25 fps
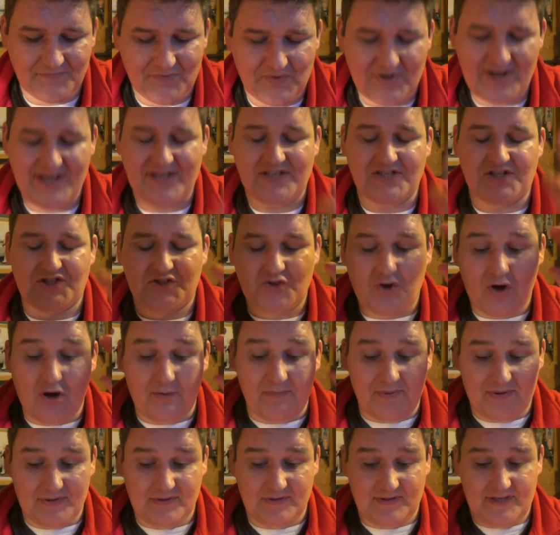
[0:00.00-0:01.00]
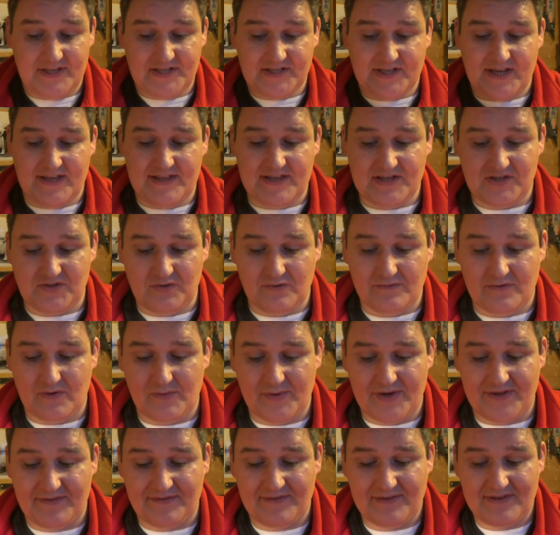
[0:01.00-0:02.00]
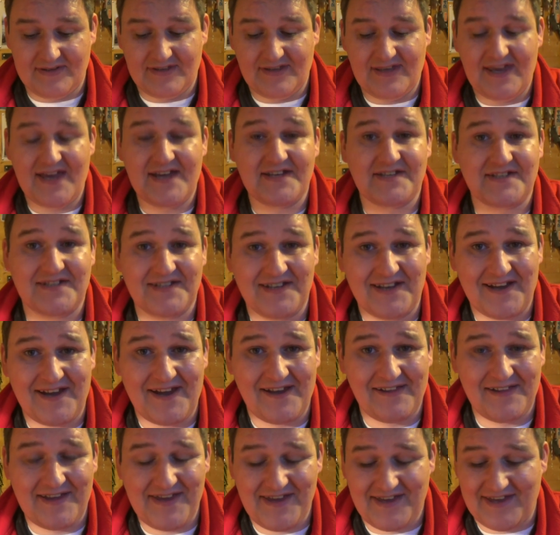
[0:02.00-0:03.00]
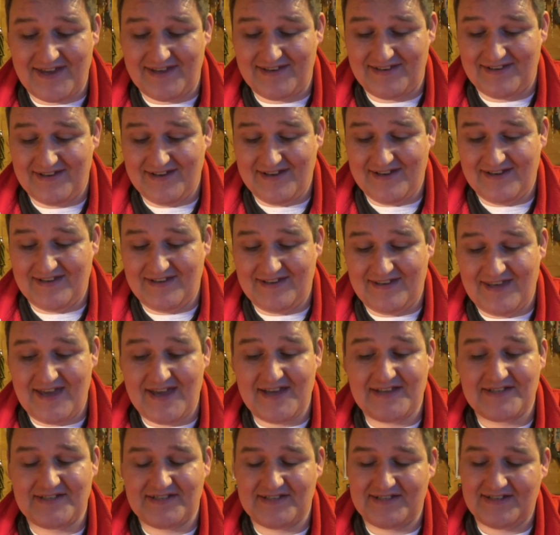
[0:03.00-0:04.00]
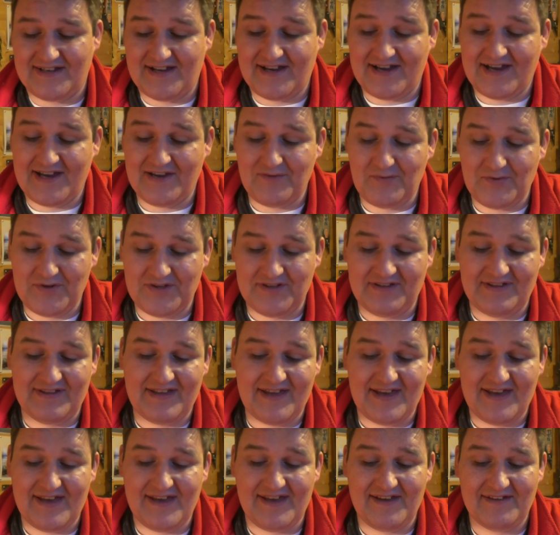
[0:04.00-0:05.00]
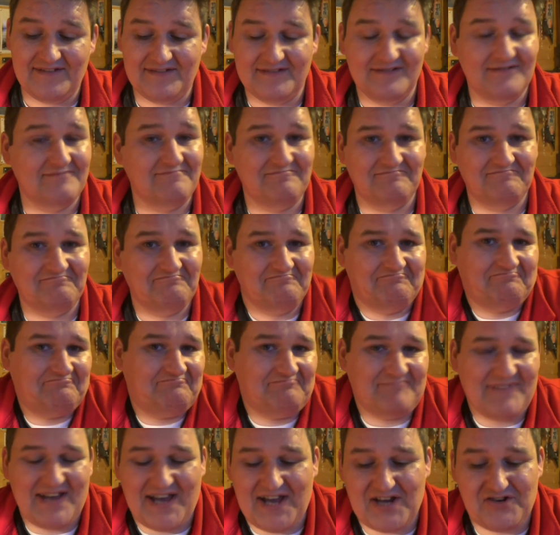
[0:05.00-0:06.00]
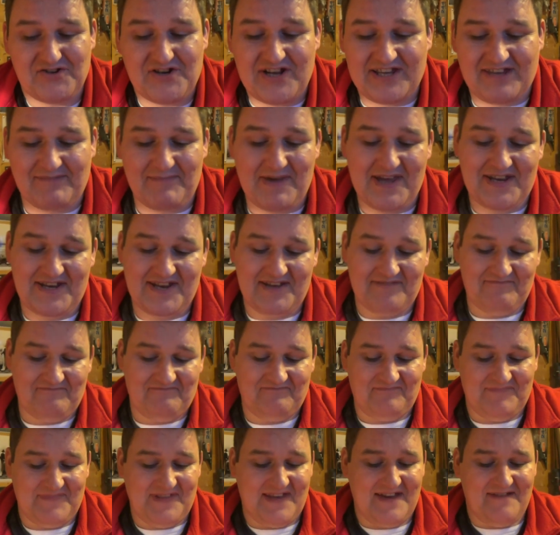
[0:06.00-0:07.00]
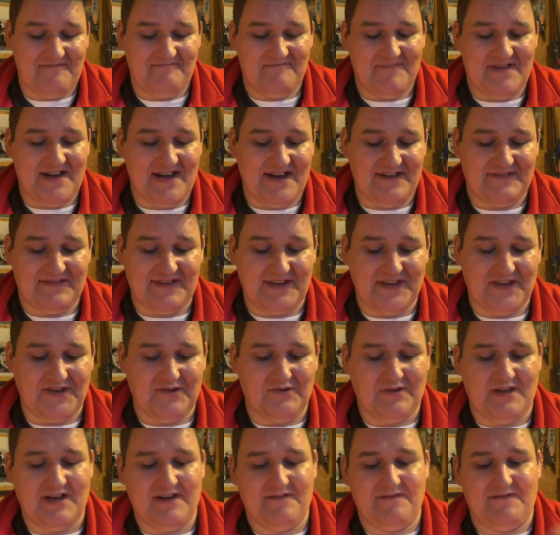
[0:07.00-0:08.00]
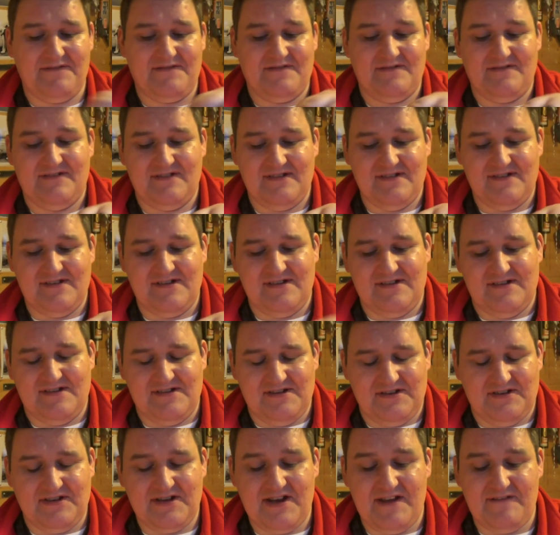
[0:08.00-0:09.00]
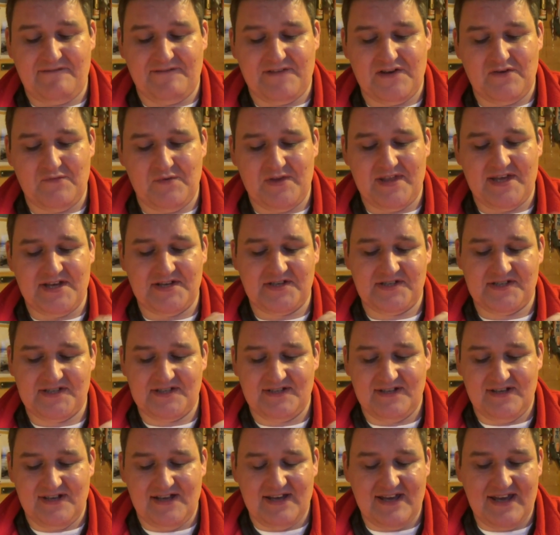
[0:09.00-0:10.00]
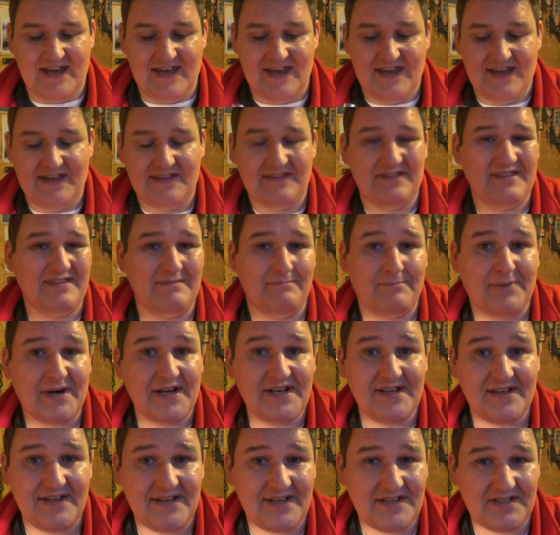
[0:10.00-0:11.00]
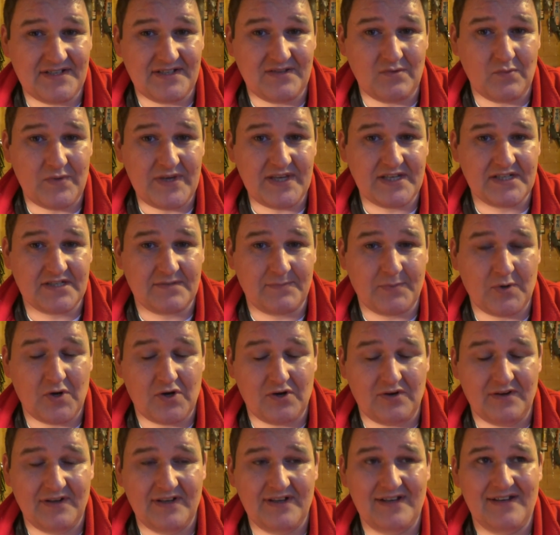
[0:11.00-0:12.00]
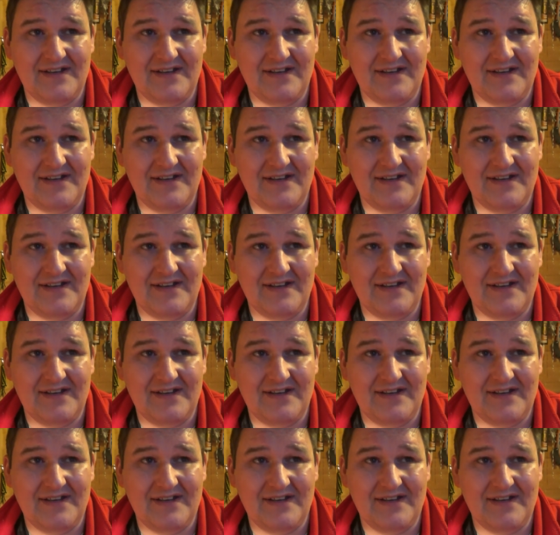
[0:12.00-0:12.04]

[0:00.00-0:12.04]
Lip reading: Right, stop. Let's get this over with. Yes, I like it. Yes, I would, I'd recommend it. Yeah, I think you'll have great fun with this. The button is the weak spot.